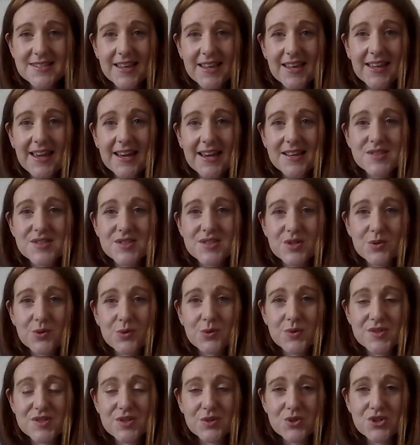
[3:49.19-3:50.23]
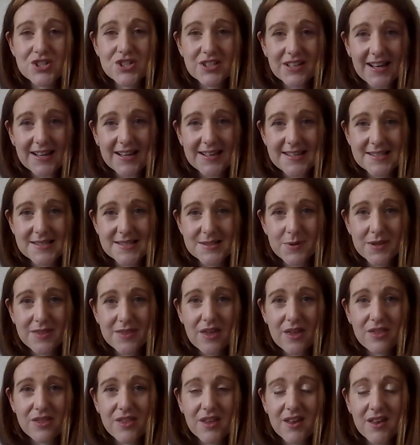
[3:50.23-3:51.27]
They get to socialise with
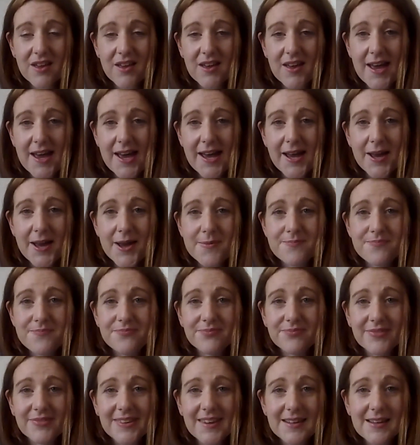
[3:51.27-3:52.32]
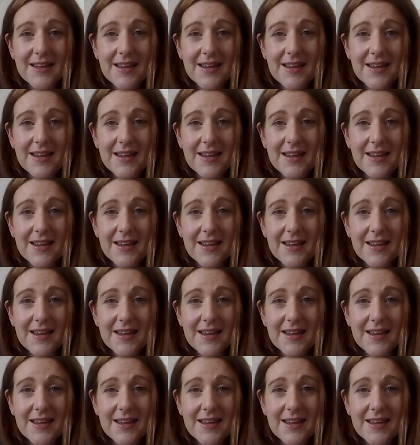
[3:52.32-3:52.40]
other um,